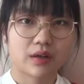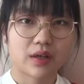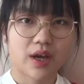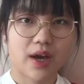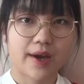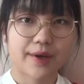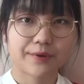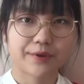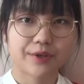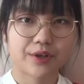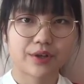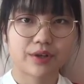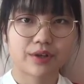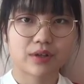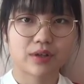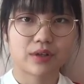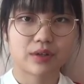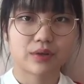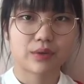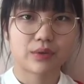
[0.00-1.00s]

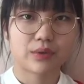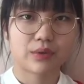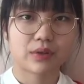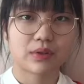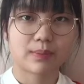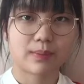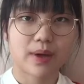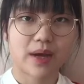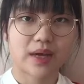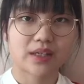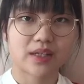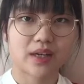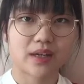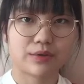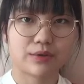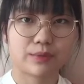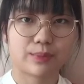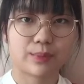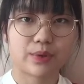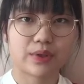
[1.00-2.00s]
characters use magic
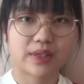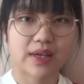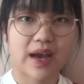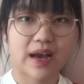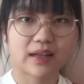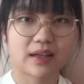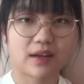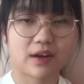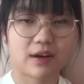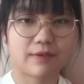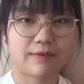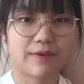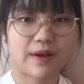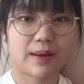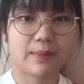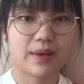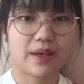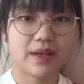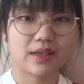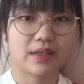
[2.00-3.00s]
to protect their
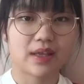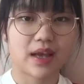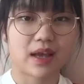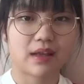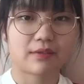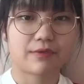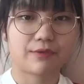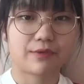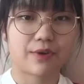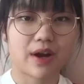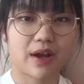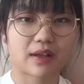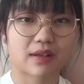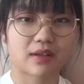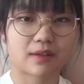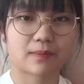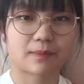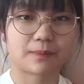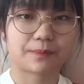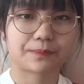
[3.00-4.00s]
families and
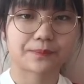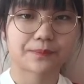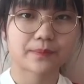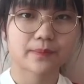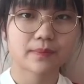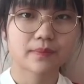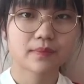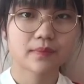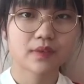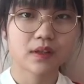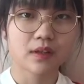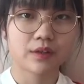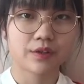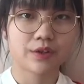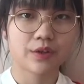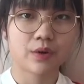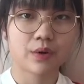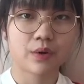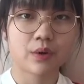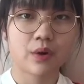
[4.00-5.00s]
friends.
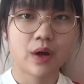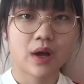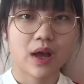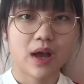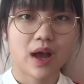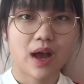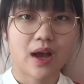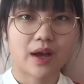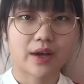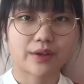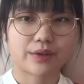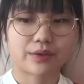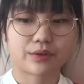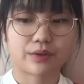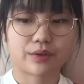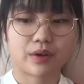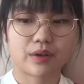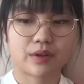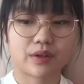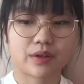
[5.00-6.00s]
So I
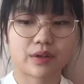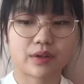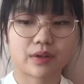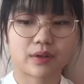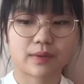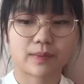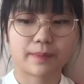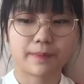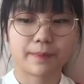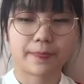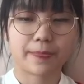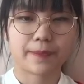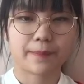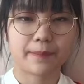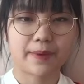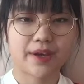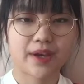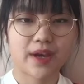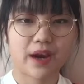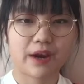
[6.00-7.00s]
draw the
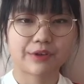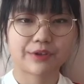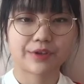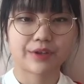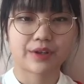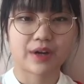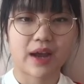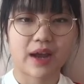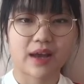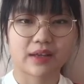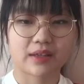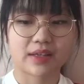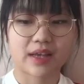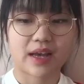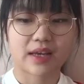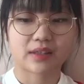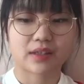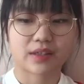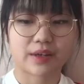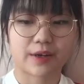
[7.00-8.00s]
main character as
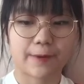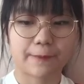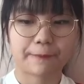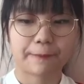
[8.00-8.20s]
that.